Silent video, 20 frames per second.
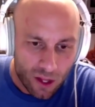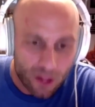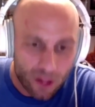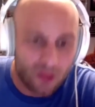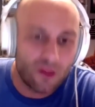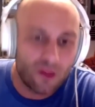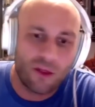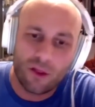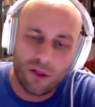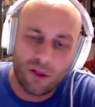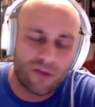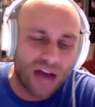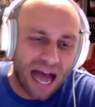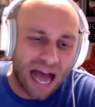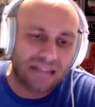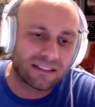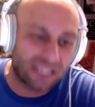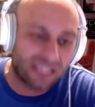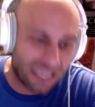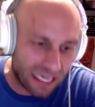
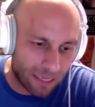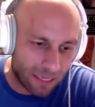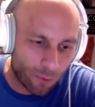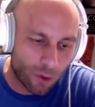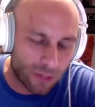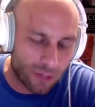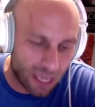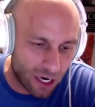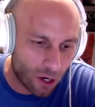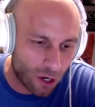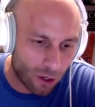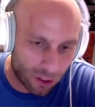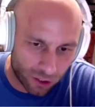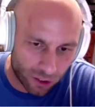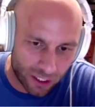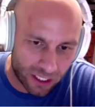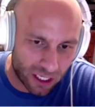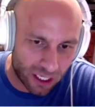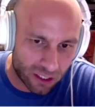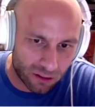That team, when they are
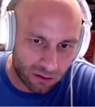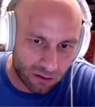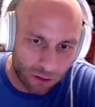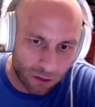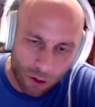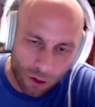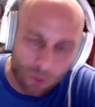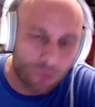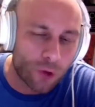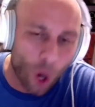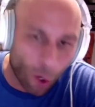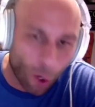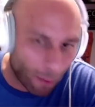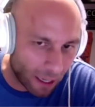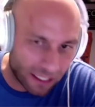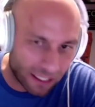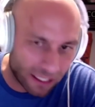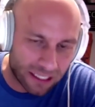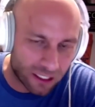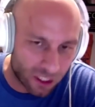clicking,
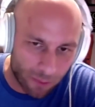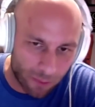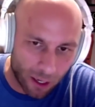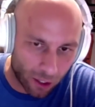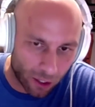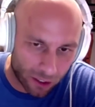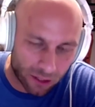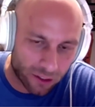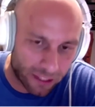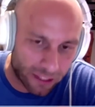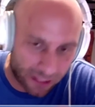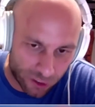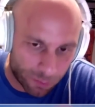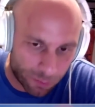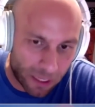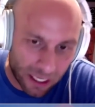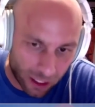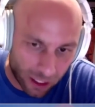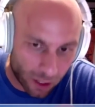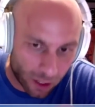nobody in the American League is
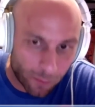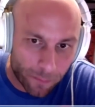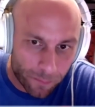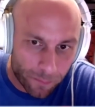beating them.